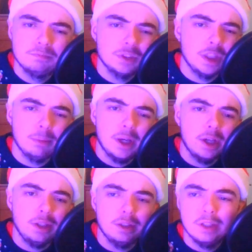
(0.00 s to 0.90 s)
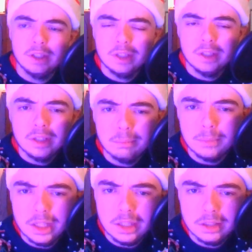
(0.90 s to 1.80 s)
See you, bye.
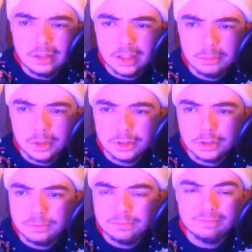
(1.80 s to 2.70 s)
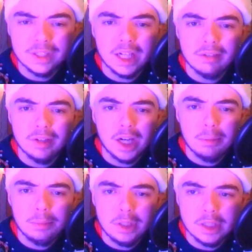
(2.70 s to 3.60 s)
Merry Christmas and have a
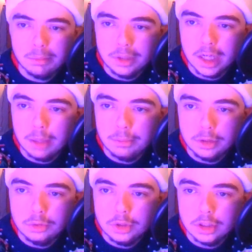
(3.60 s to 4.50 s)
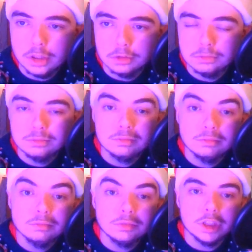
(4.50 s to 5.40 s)
happy, happy, happy New Year.
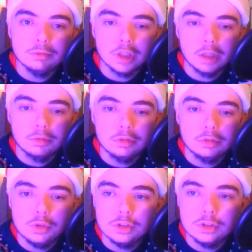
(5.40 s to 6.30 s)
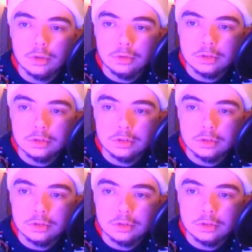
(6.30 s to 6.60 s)
The James Ryan Reviews is out.